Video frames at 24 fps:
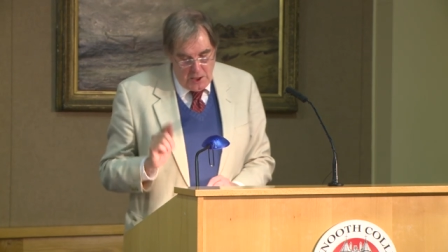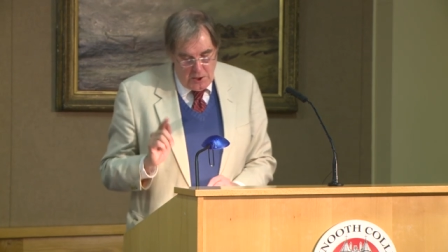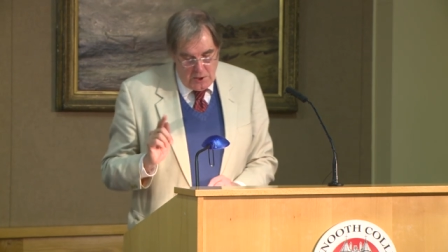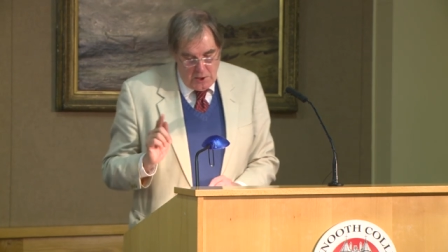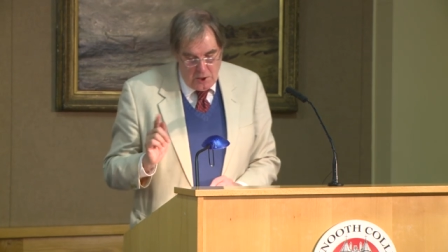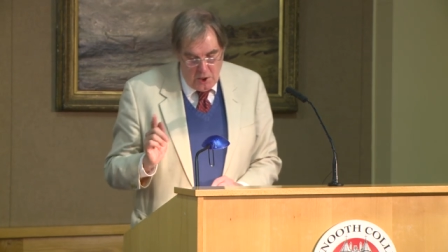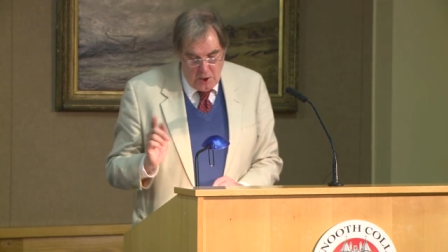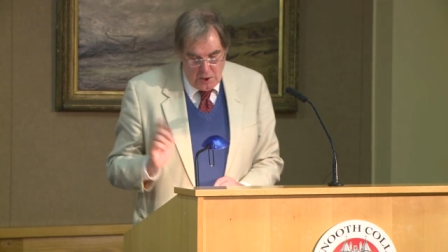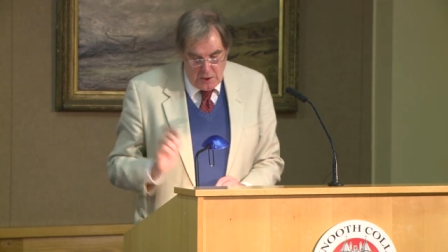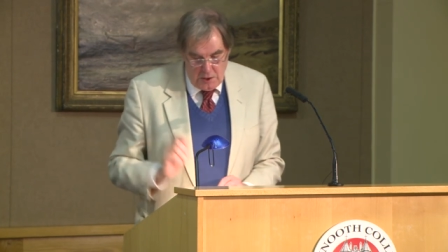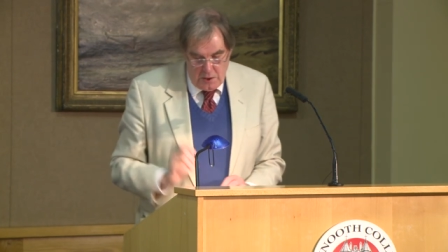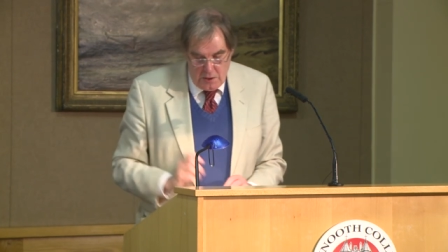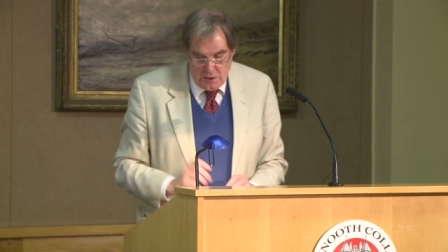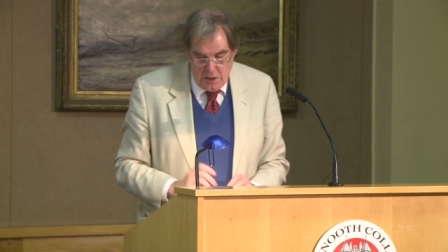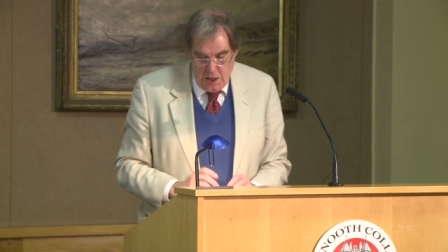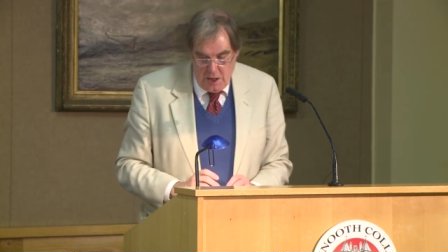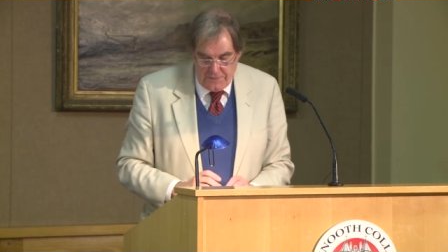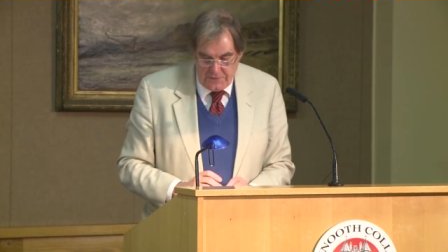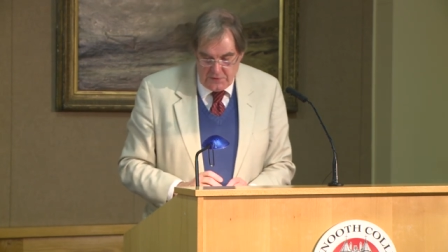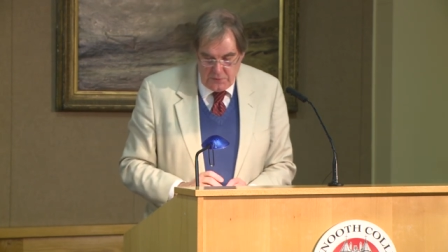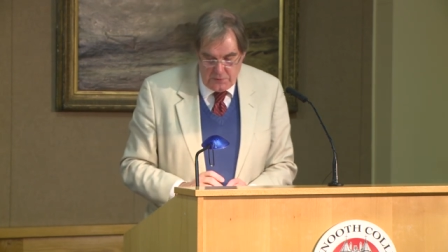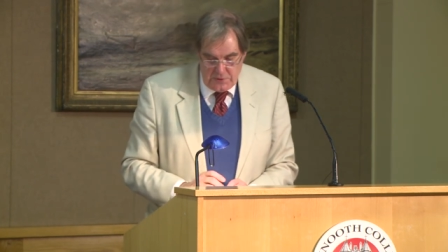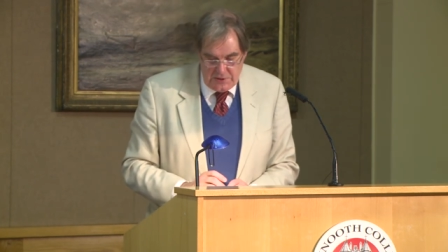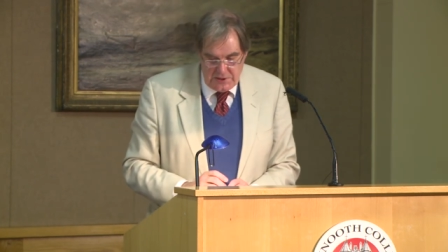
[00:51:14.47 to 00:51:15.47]
Not long
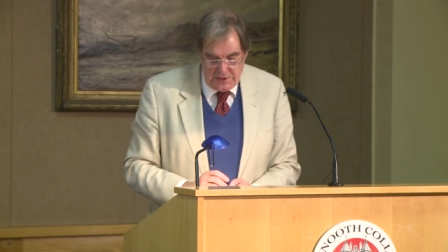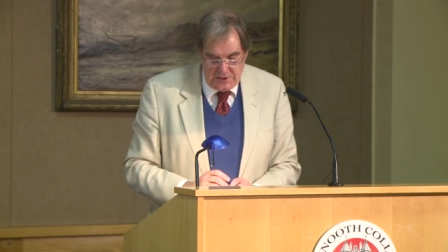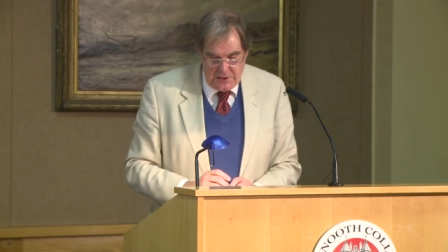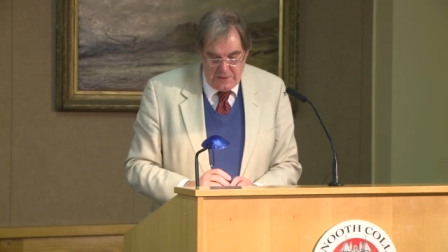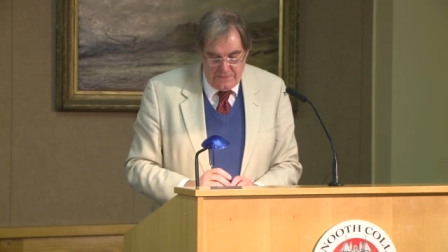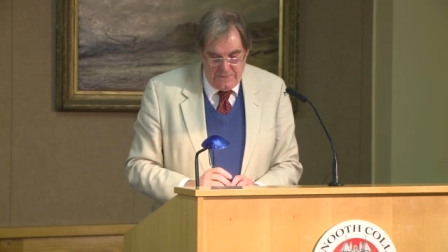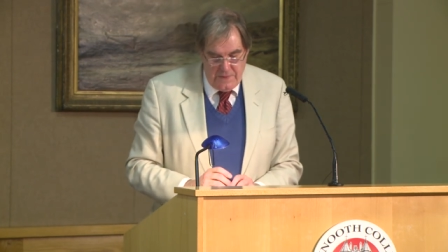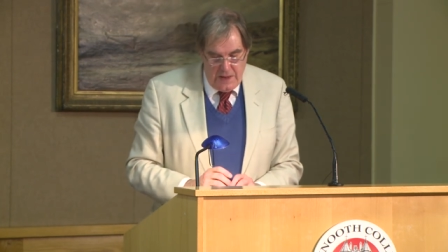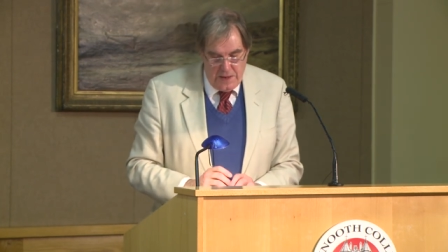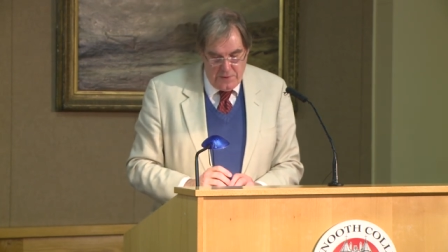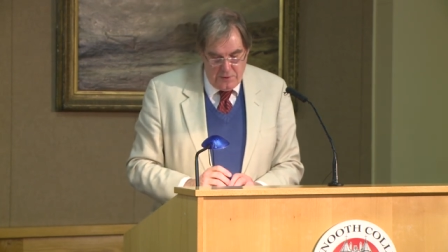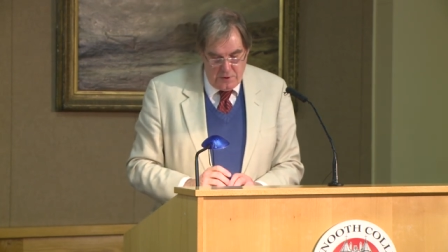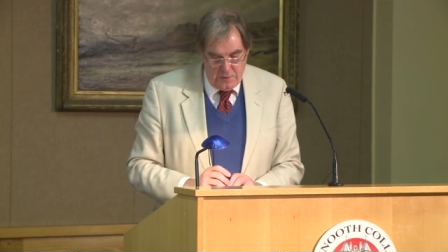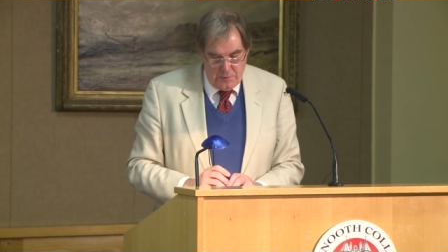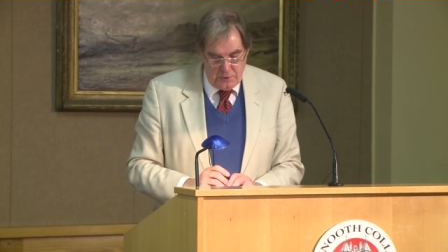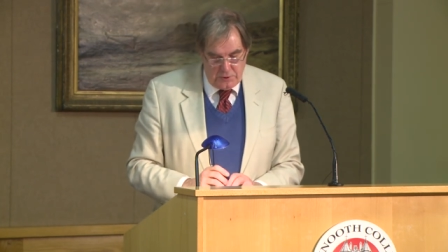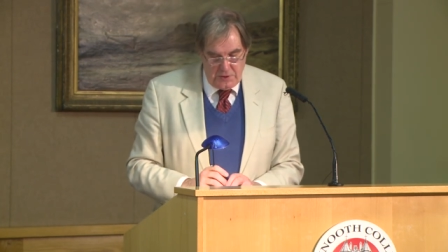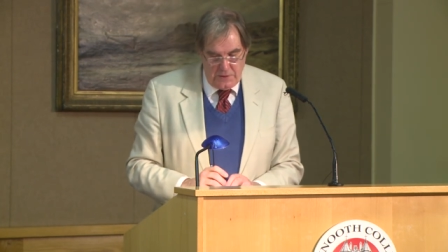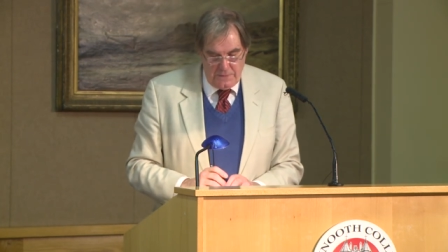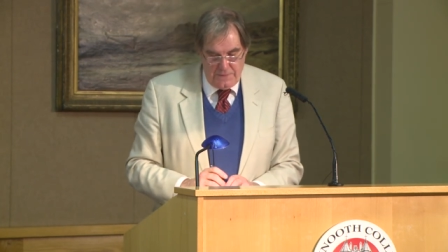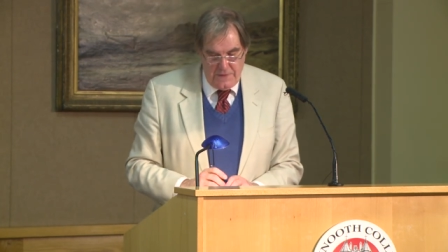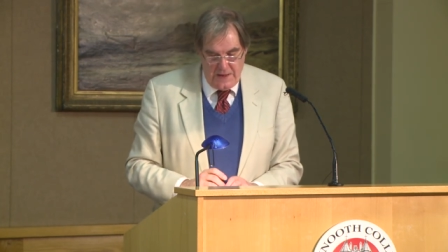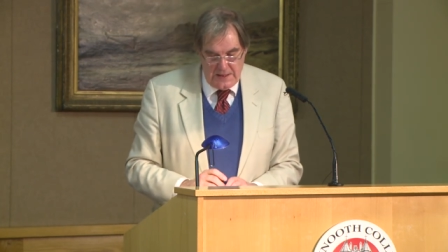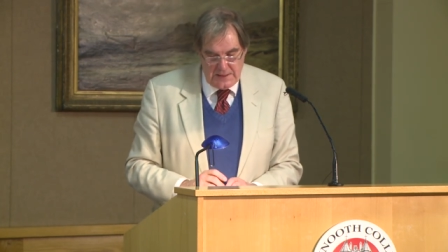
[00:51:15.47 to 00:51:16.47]
afterwards, the venerable
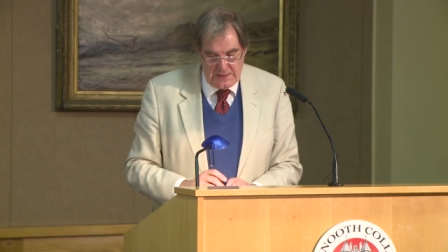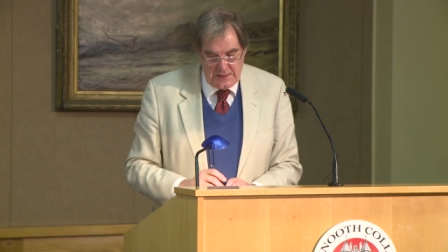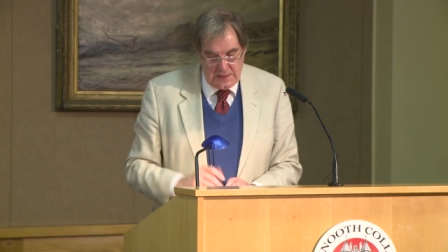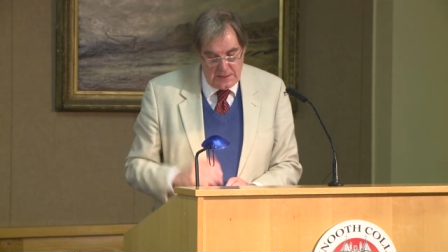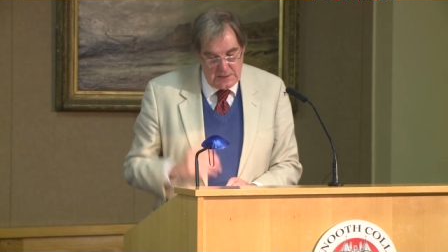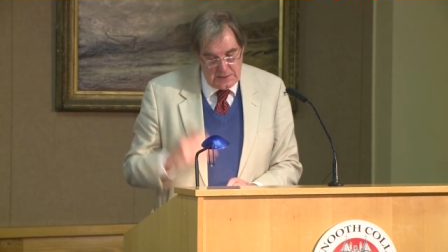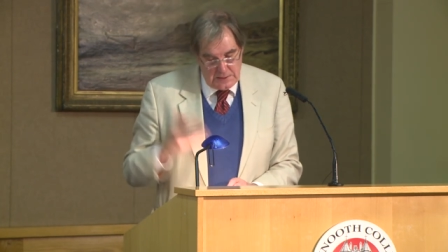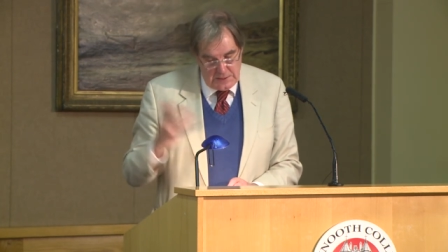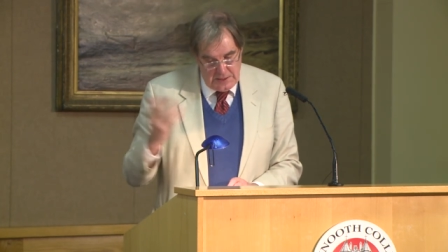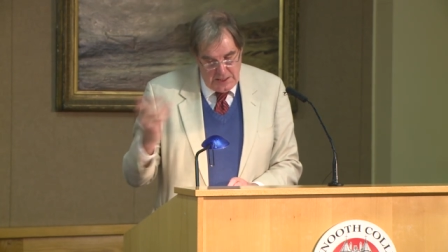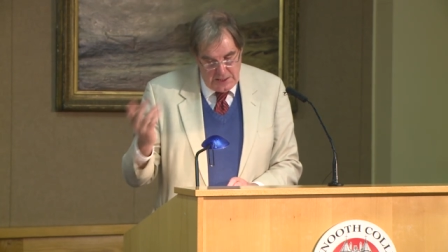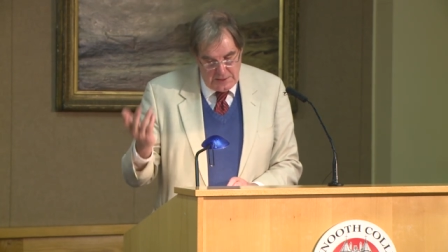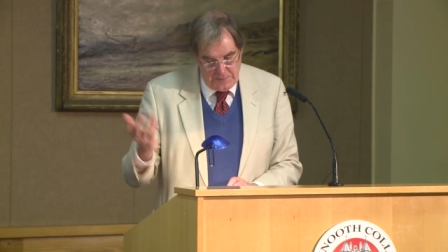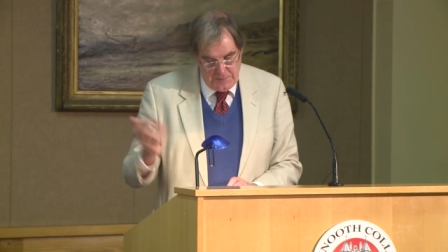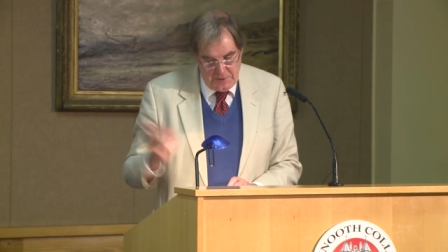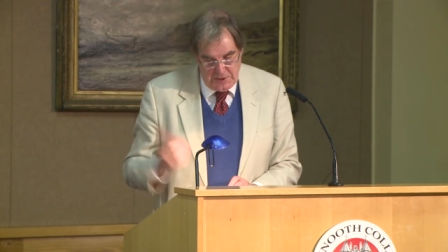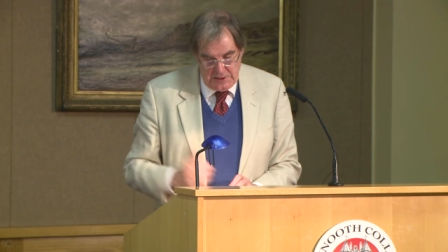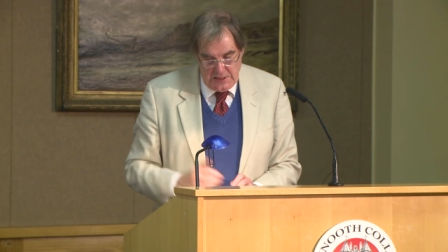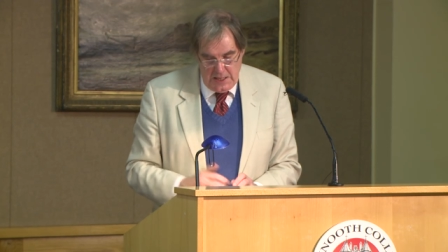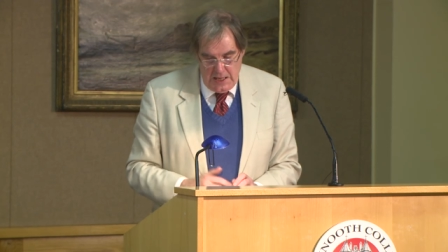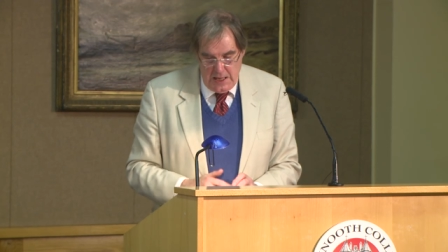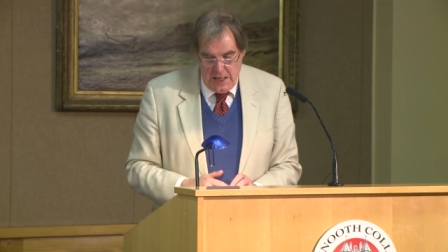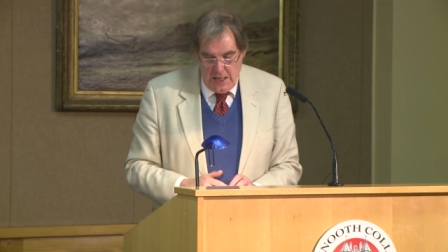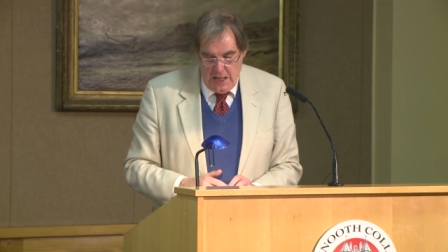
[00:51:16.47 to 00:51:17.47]
confessor, Cuthbert,